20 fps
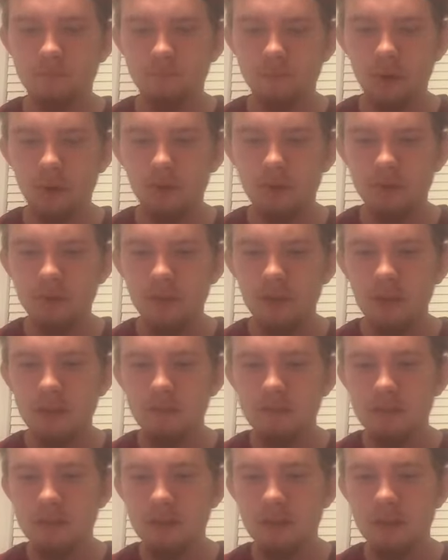
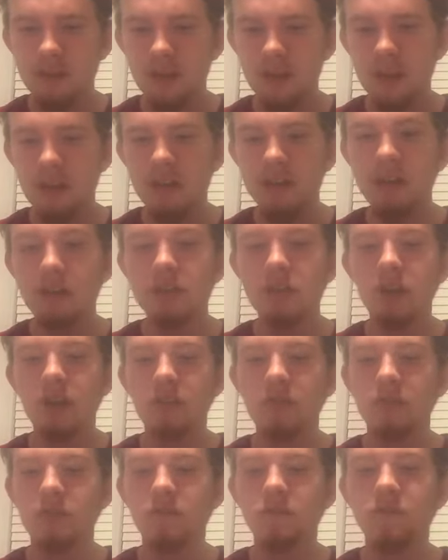get in each
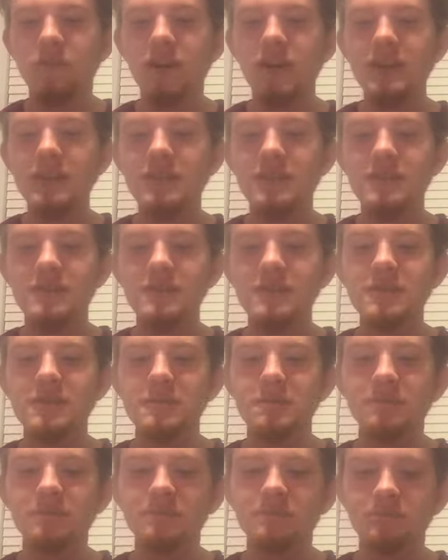other's faces.
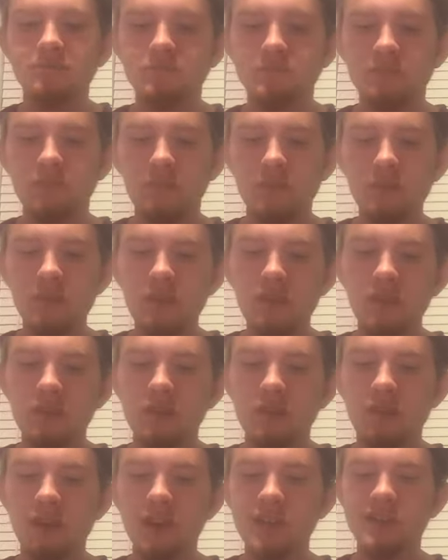
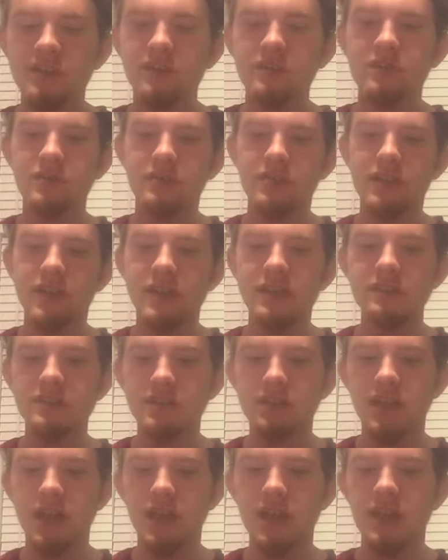The wrestlers on the
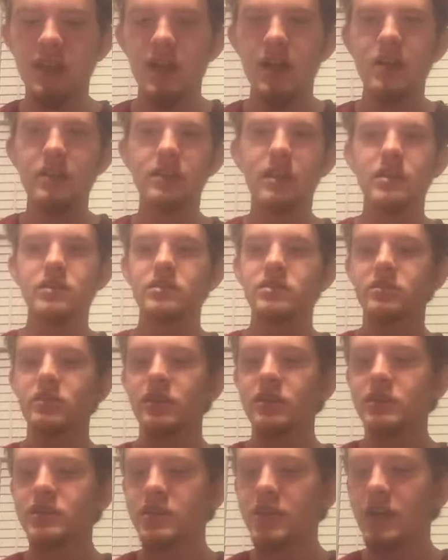outside then
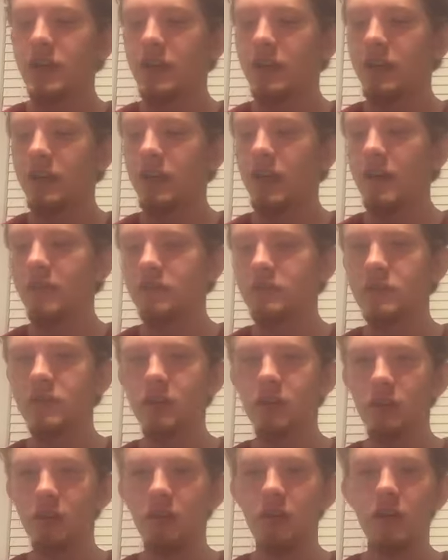start chanting
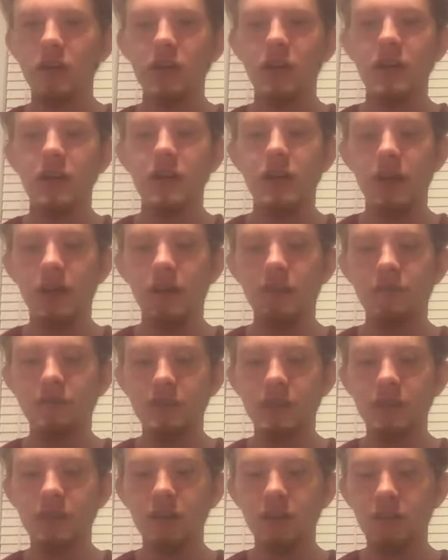FTR,
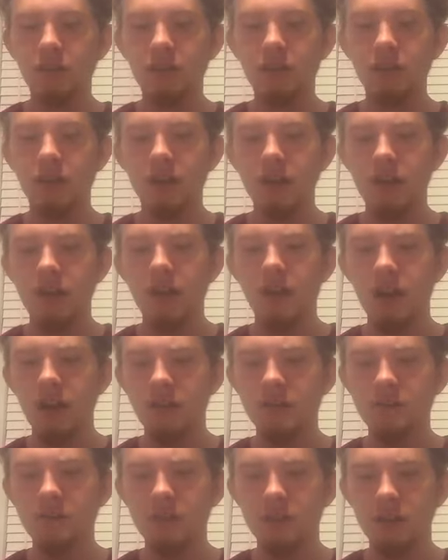FTR,
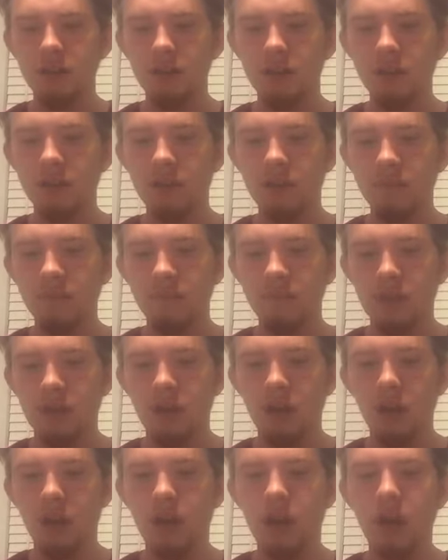FTR.
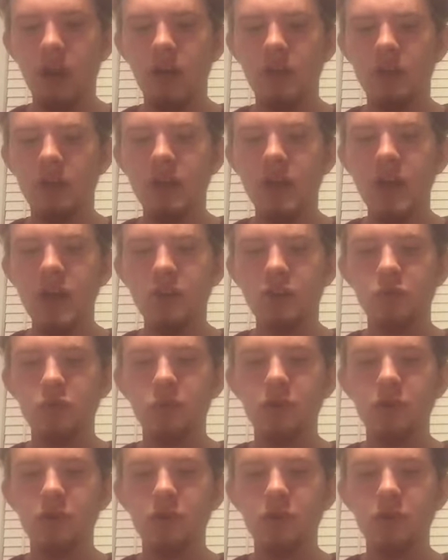Cash